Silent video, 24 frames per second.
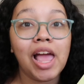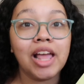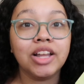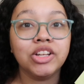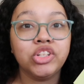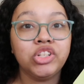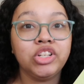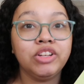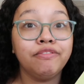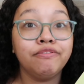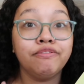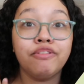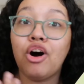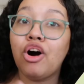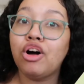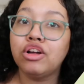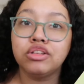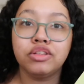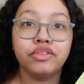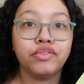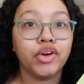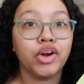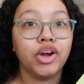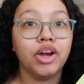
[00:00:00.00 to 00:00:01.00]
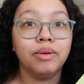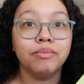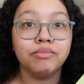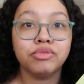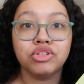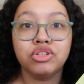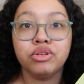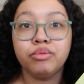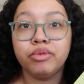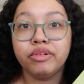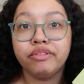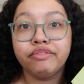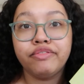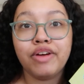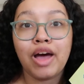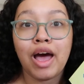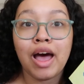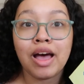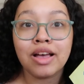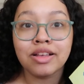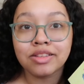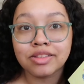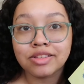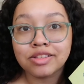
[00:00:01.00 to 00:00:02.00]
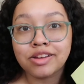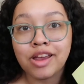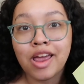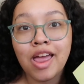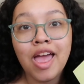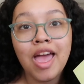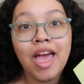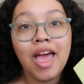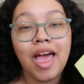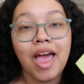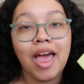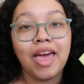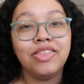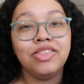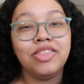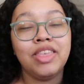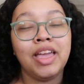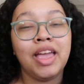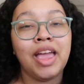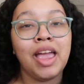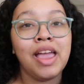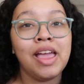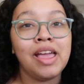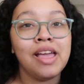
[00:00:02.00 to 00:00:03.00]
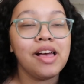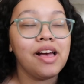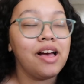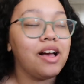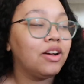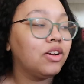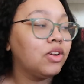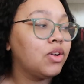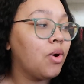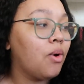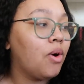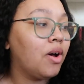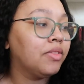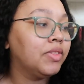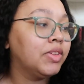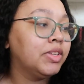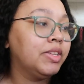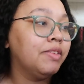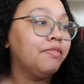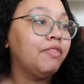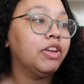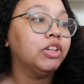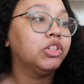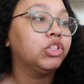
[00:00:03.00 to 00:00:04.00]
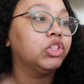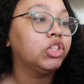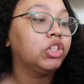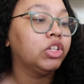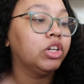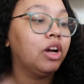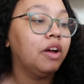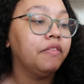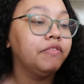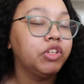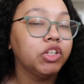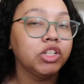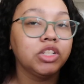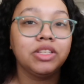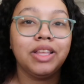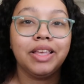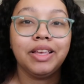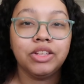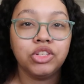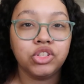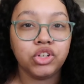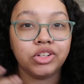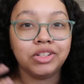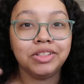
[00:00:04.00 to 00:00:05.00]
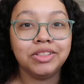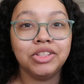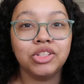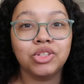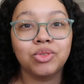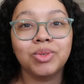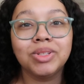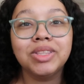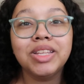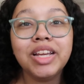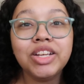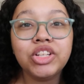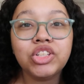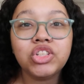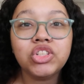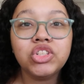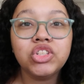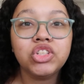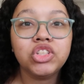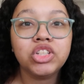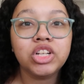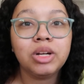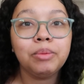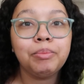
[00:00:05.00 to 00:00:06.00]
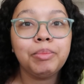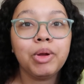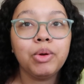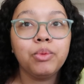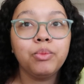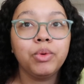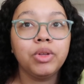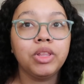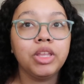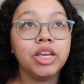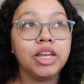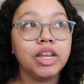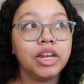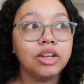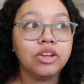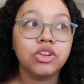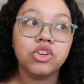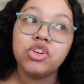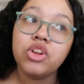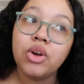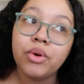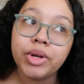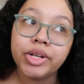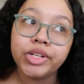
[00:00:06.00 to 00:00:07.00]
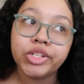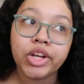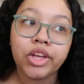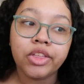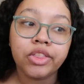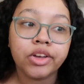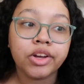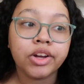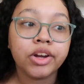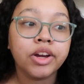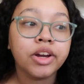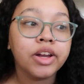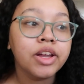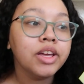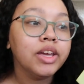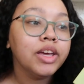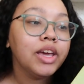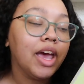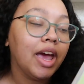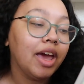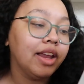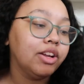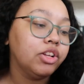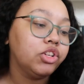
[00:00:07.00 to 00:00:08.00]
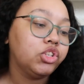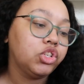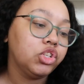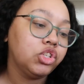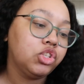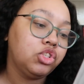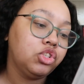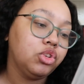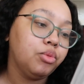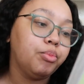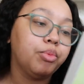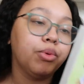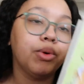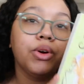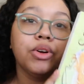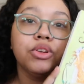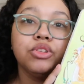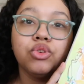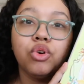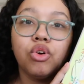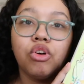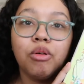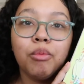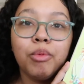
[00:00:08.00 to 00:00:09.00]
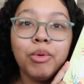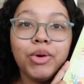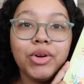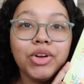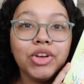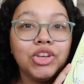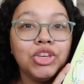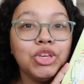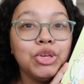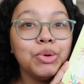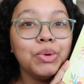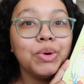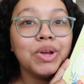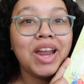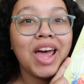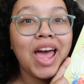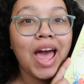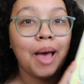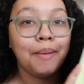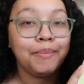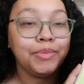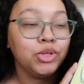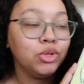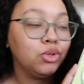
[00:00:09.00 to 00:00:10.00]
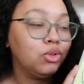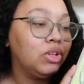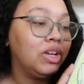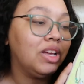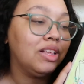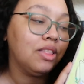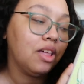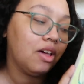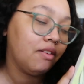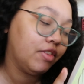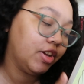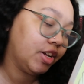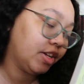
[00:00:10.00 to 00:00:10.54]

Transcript: and she falls for him super fast. And they go on this adventure of just like starting this relationship and really getting to know each other other and it's just super adorable and cute and I absolutely love